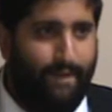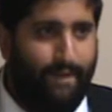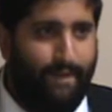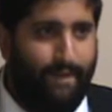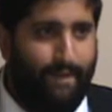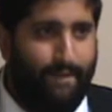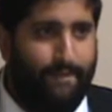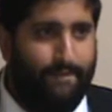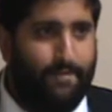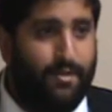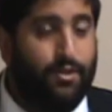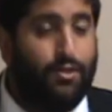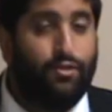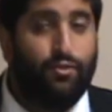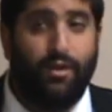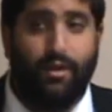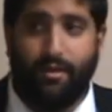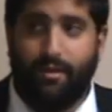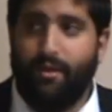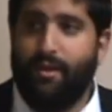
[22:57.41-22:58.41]
a, something to a
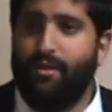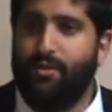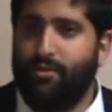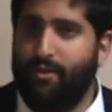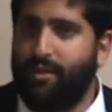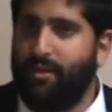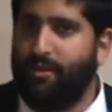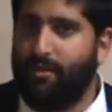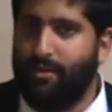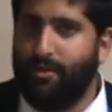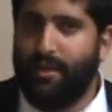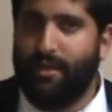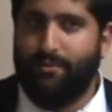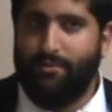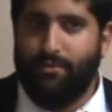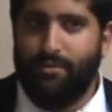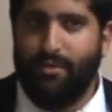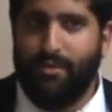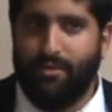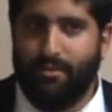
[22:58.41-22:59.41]
drink. drink. A drink. You could have
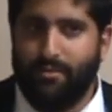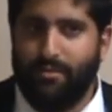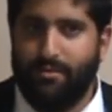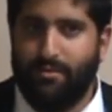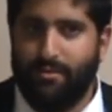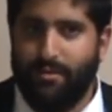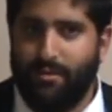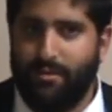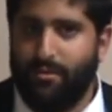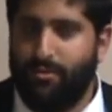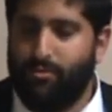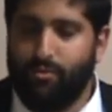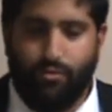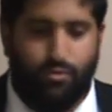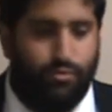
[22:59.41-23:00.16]
a drink. An apple.